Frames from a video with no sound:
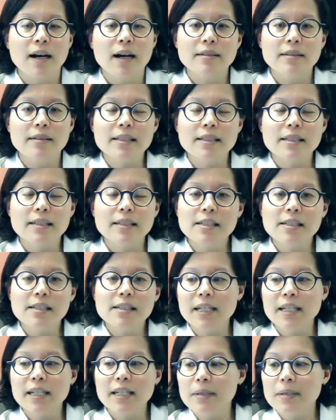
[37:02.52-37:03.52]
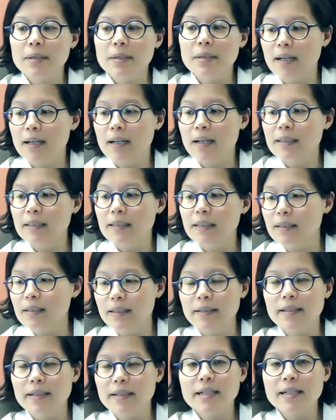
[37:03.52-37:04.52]
and this one can be done in the
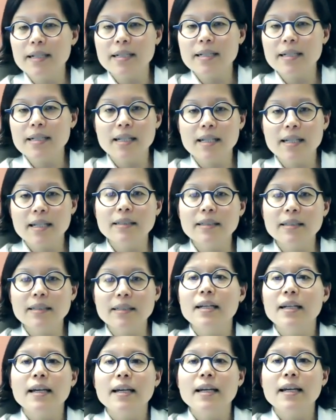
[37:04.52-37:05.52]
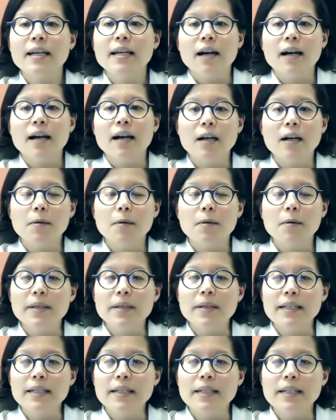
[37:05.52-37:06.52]
clinic setting, um,
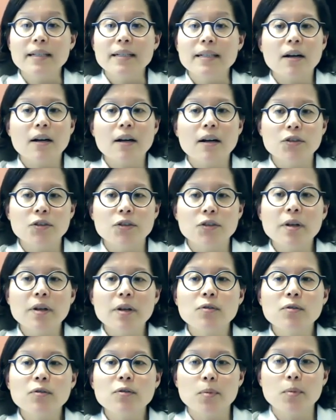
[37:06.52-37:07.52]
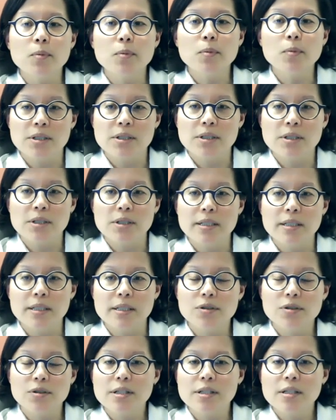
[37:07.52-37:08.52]
are urethral bulking
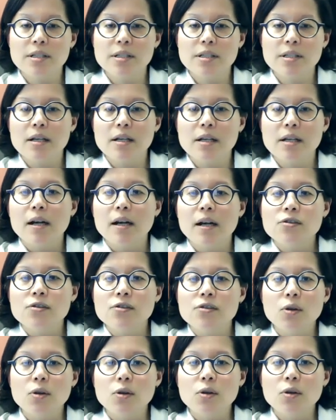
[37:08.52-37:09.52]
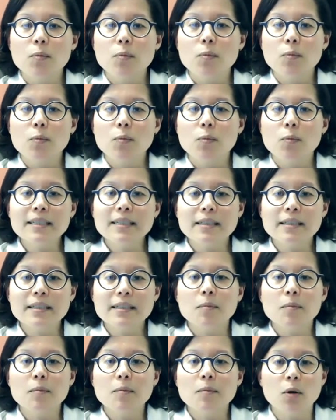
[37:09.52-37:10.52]
procedures. So basically a
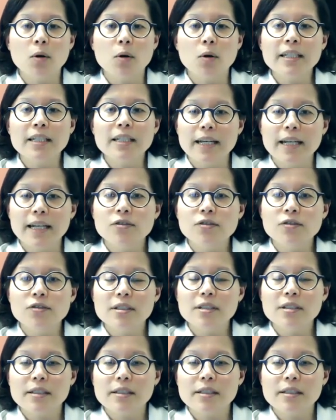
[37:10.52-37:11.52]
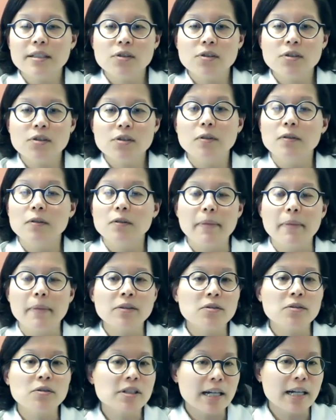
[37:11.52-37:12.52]
bulking agent, so
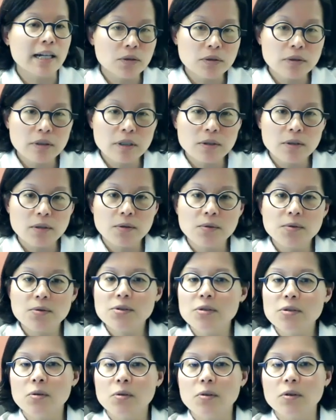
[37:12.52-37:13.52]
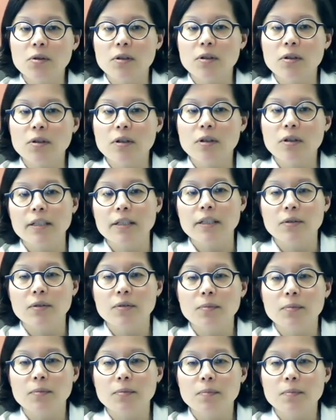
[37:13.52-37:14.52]
methylcellulose or, you
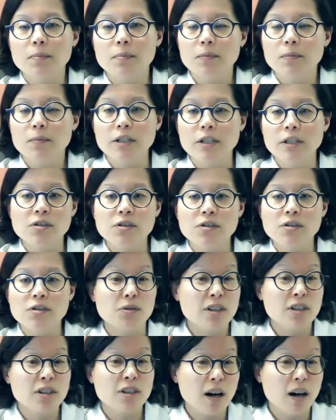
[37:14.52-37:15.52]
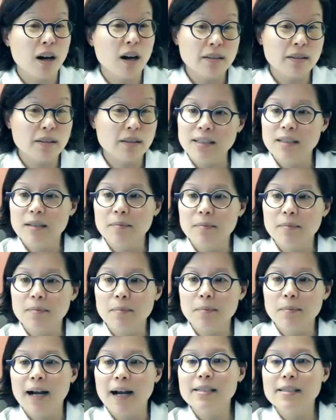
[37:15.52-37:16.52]
know, we used to use collagen in the
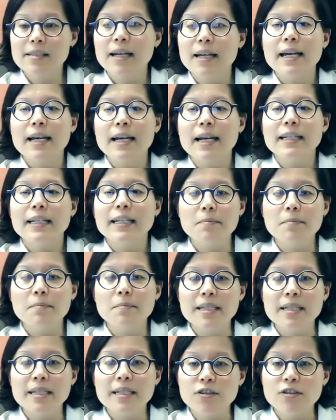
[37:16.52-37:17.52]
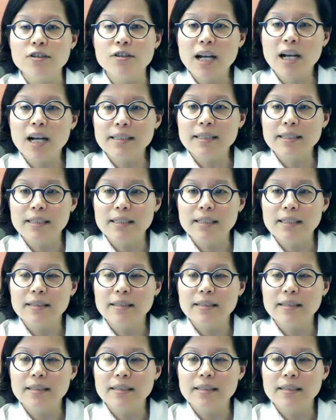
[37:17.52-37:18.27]
past, can be injected